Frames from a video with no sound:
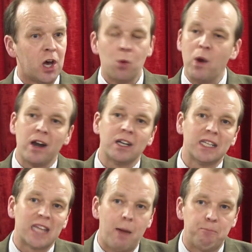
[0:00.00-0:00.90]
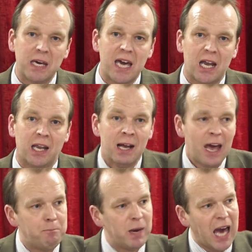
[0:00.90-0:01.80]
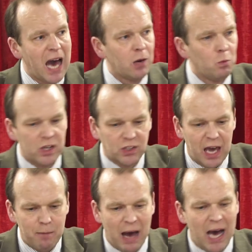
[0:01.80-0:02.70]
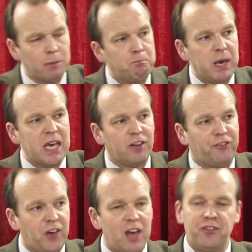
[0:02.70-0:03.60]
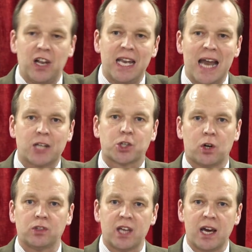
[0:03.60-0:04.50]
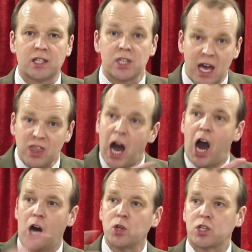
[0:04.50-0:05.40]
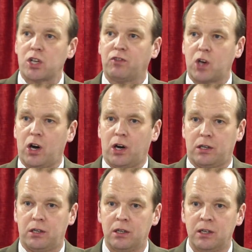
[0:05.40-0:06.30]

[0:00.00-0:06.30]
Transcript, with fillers: Where did that begin? It began with a man being faithful in natural things in the house of God.